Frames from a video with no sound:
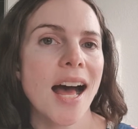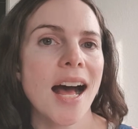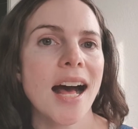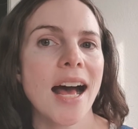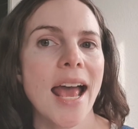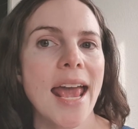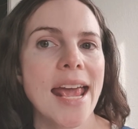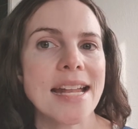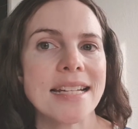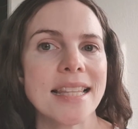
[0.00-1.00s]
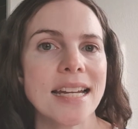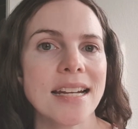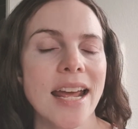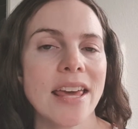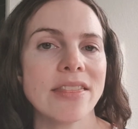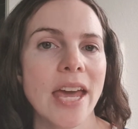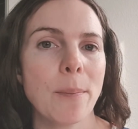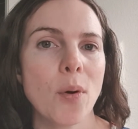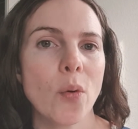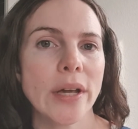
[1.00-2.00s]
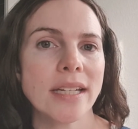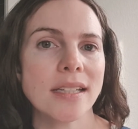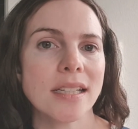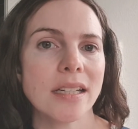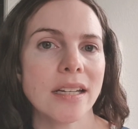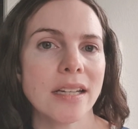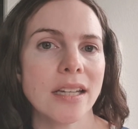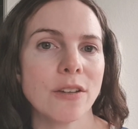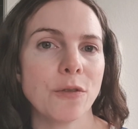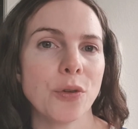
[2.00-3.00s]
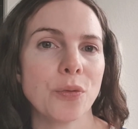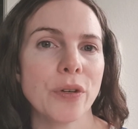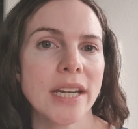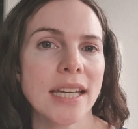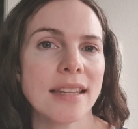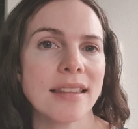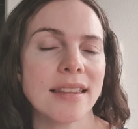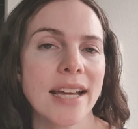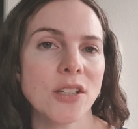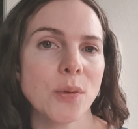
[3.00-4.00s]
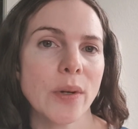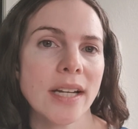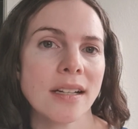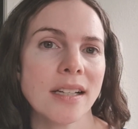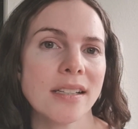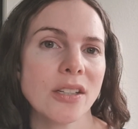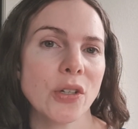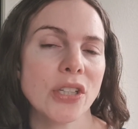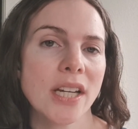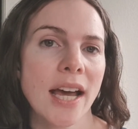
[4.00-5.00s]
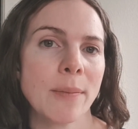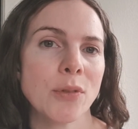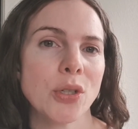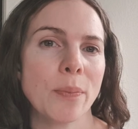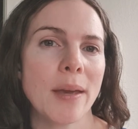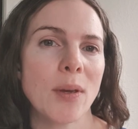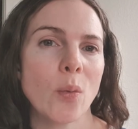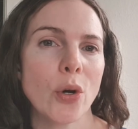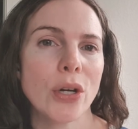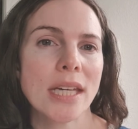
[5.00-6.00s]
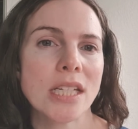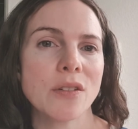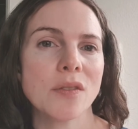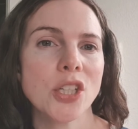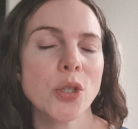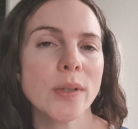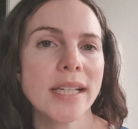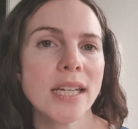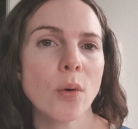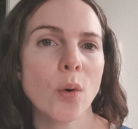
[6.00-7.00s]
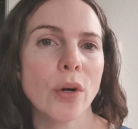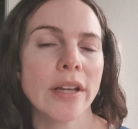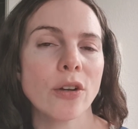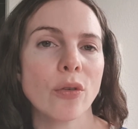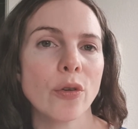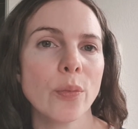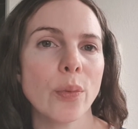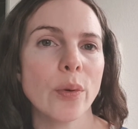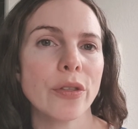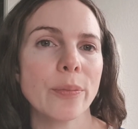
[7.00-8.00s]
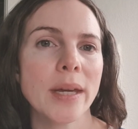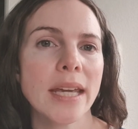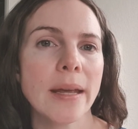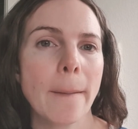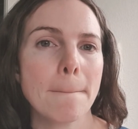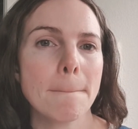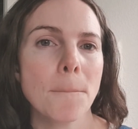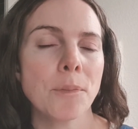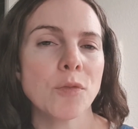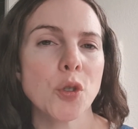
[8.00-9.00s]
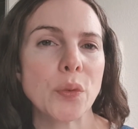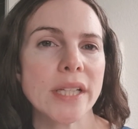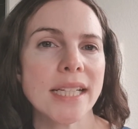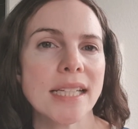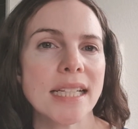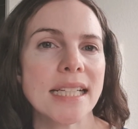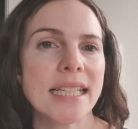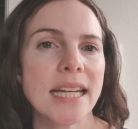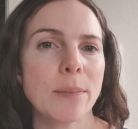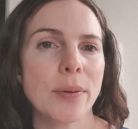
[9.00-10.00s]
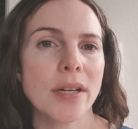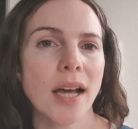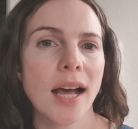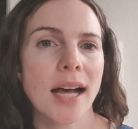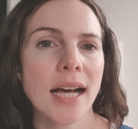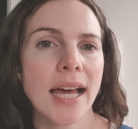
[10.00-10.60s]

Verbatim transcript: Uh, and then at that point, if you're ready, that's when it's a good time to maybe work individually or in a group with me to really dig deep uh,